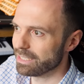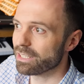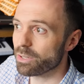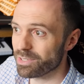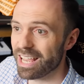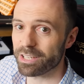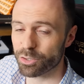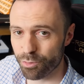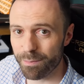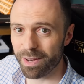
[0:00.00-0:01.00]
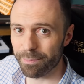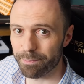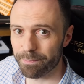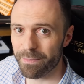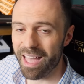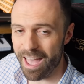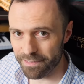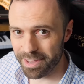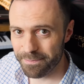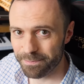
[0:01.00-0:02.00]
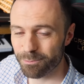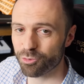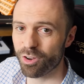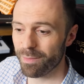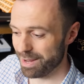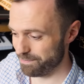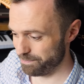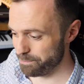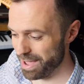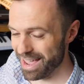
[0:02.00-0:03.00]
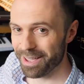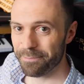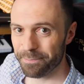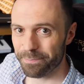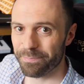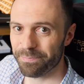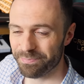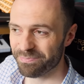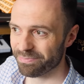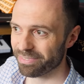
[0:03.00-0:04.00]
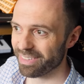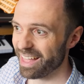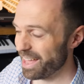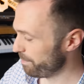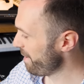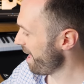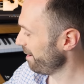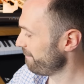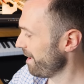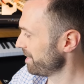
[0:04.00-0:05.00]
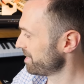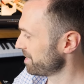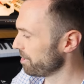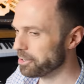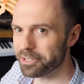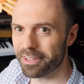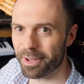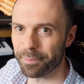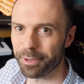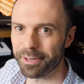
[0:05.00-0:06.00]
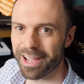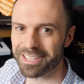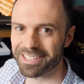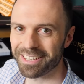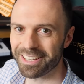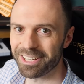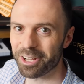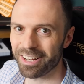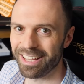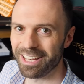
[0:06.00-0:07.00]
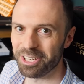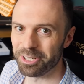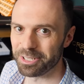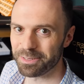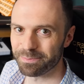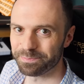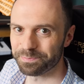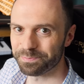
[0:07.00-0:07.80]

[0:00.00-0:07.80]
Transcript: So it's extremely heavy, extremely big, and barely fits under the computer desk. Luckily, it does.